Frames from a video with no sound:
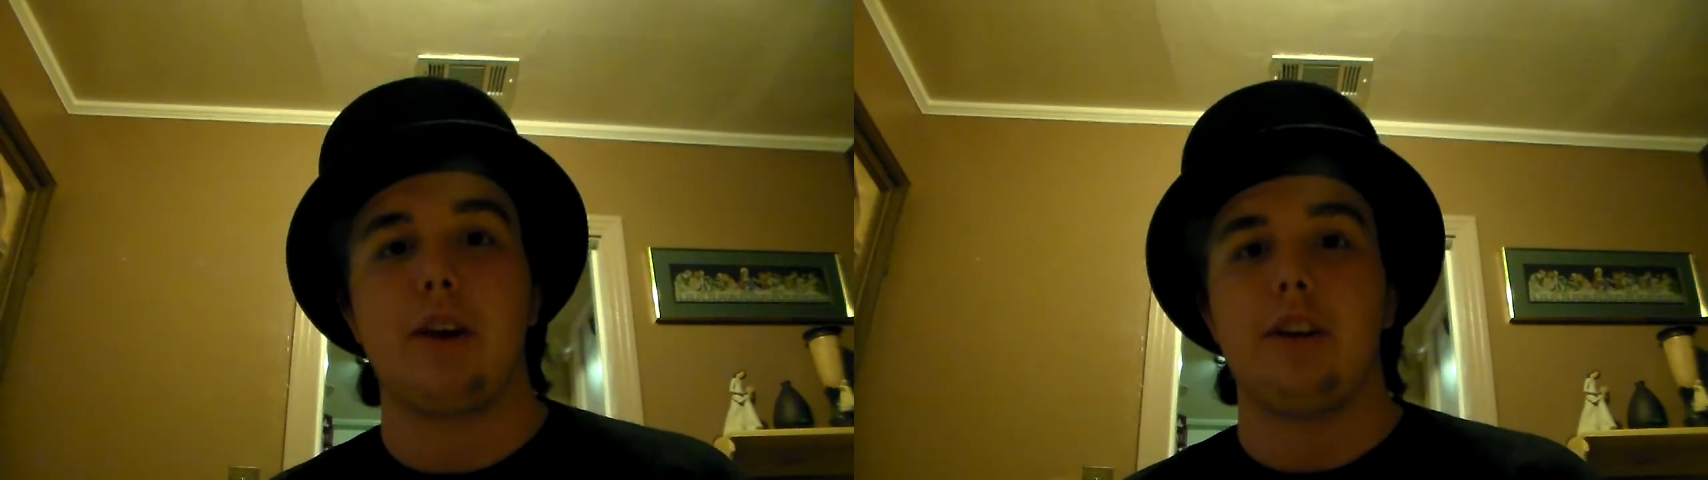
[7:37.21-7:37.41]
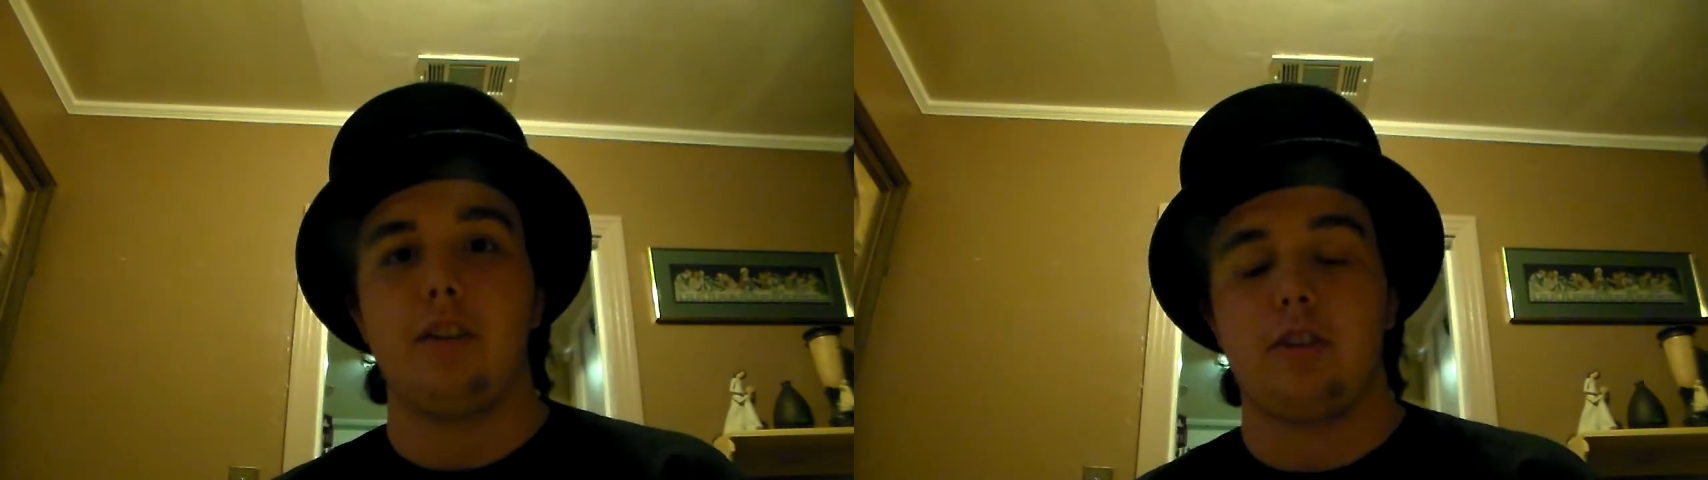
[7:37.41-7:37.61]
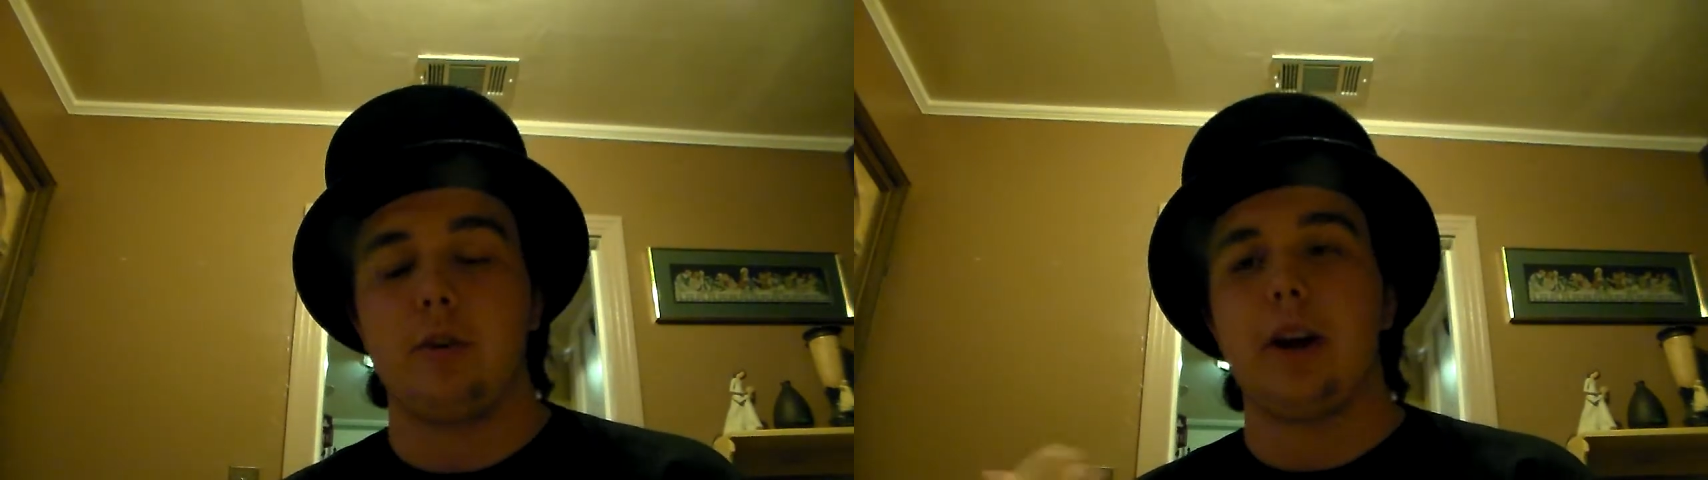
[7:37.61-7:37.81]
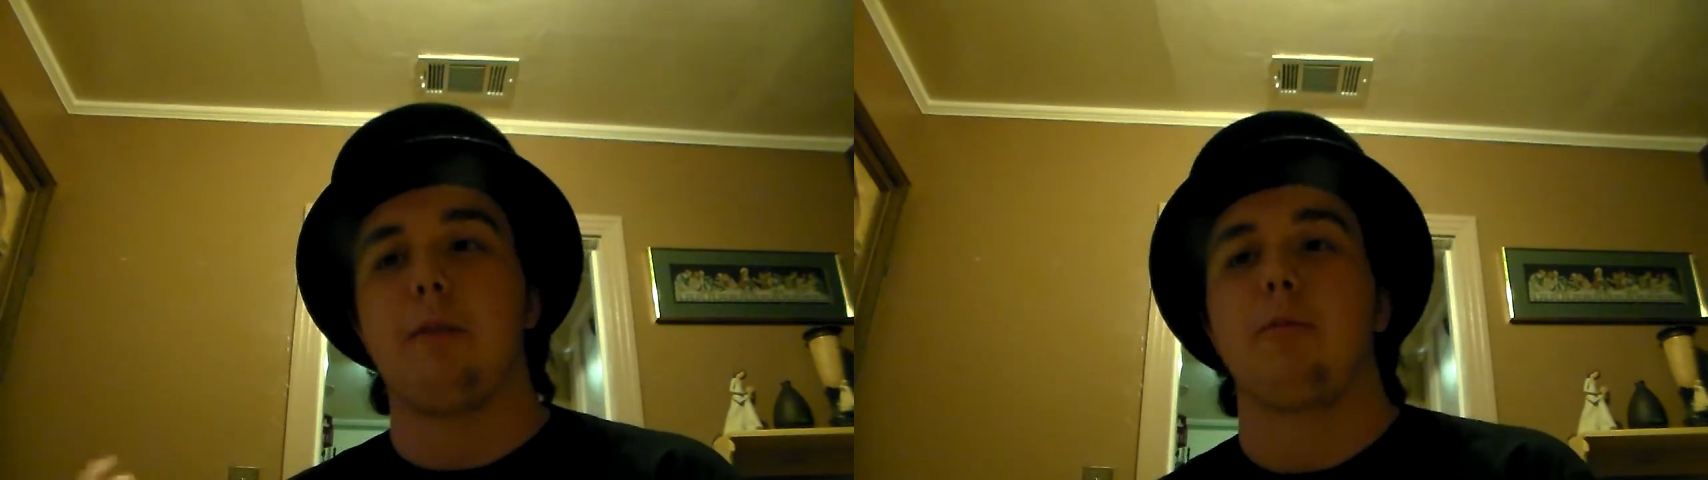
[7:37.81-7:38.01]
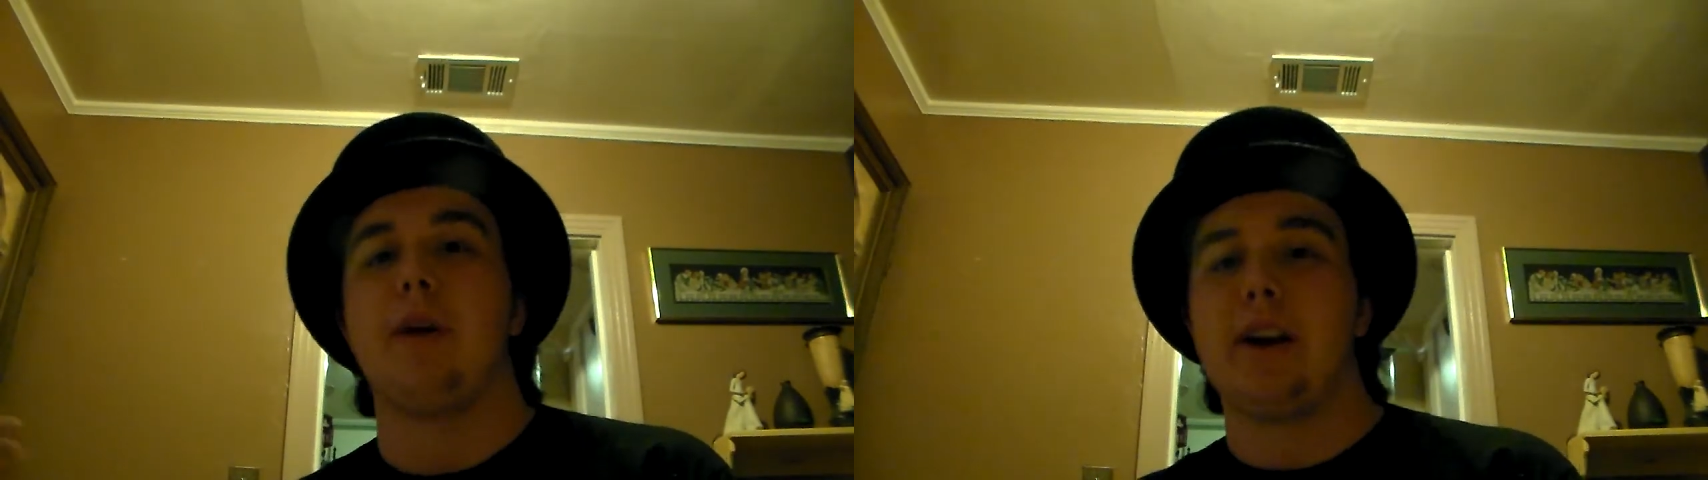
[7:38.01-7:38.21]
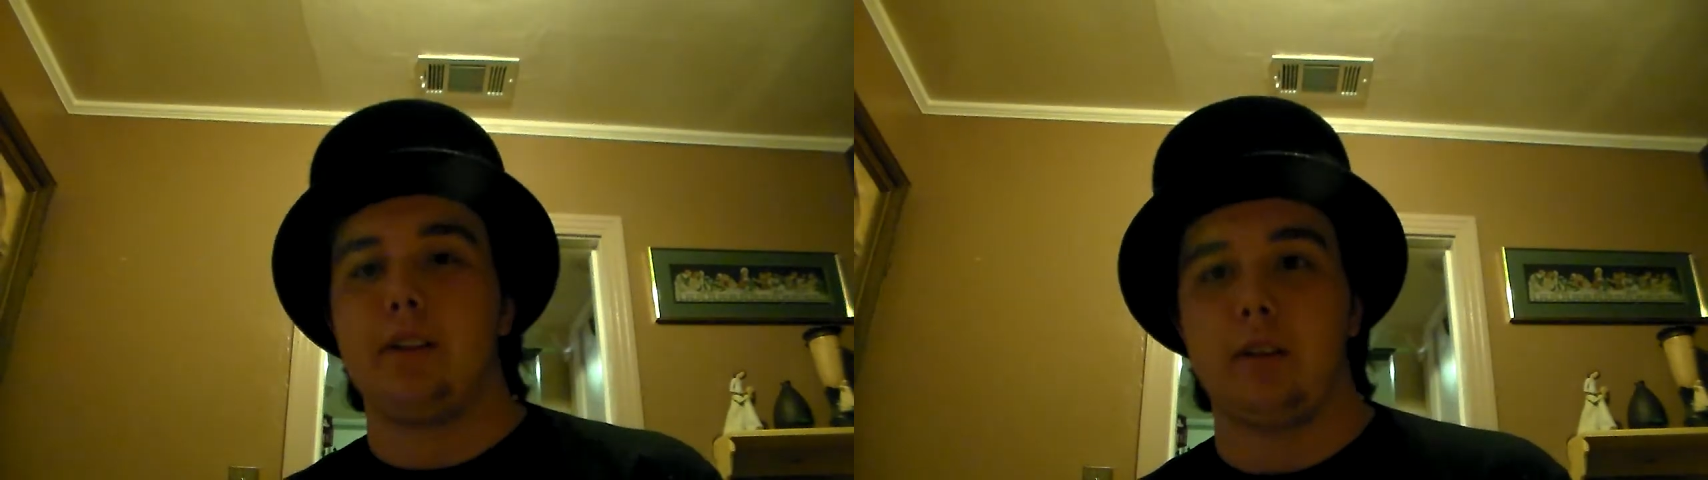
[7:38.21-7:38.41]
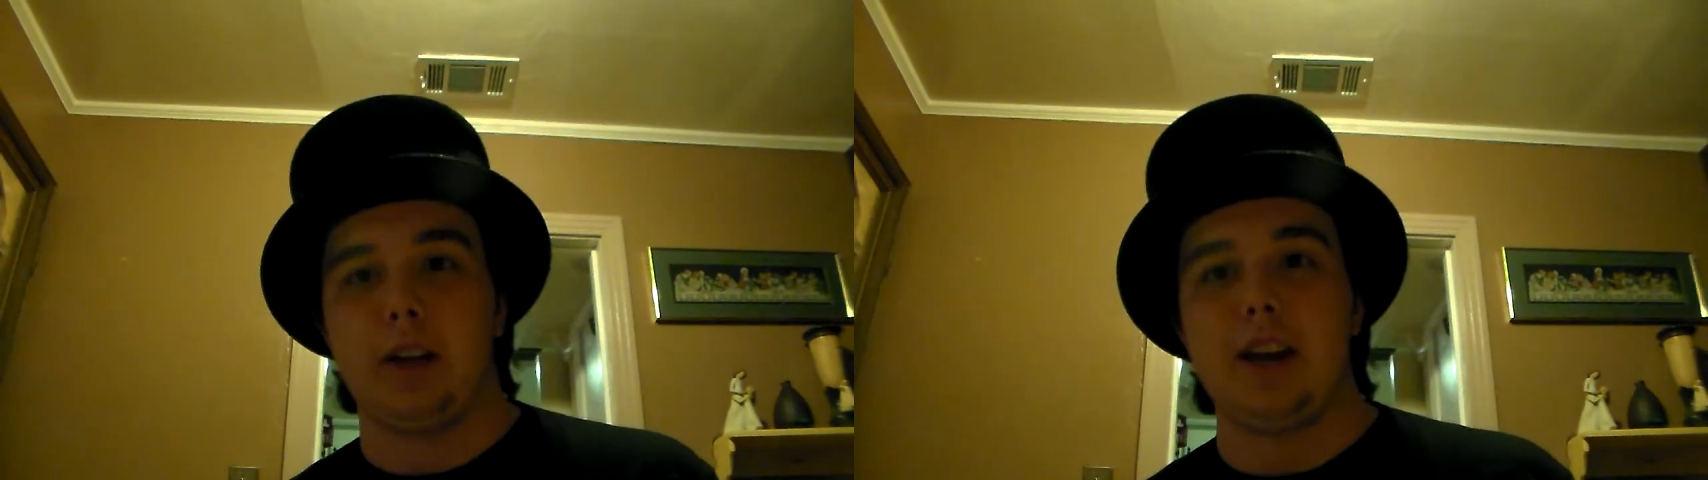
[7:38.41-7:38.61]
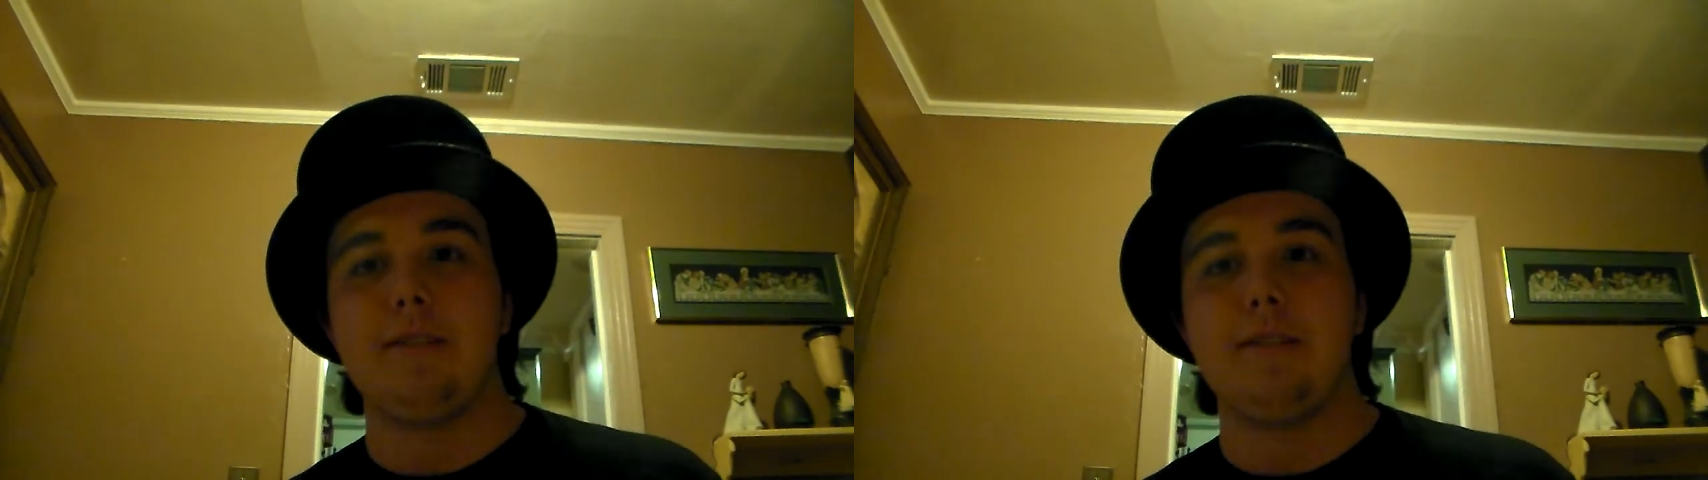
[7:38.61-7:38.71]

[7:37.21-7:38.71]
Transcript: doing it regularly,